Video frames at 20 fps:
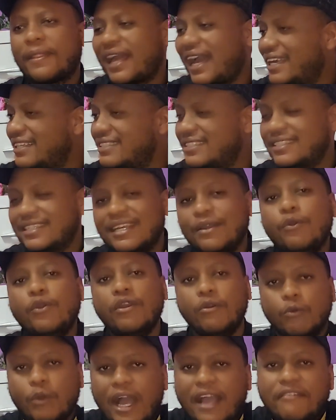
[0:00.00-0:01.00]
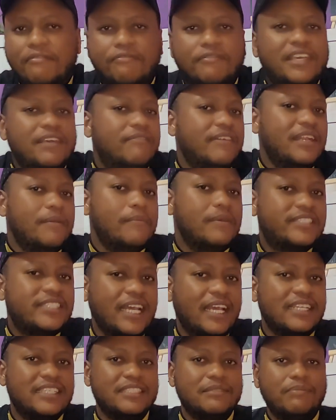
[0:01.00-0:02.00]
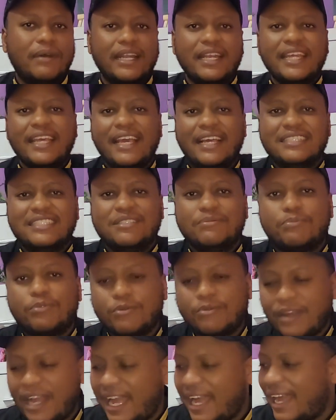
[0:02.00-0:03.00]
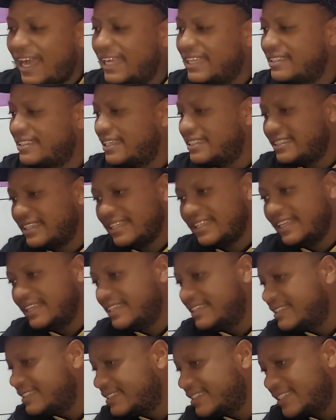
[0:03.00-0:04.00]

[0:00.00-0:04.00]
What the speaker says: Guys, I've given him a chance, but he hasn't proved. Yeah.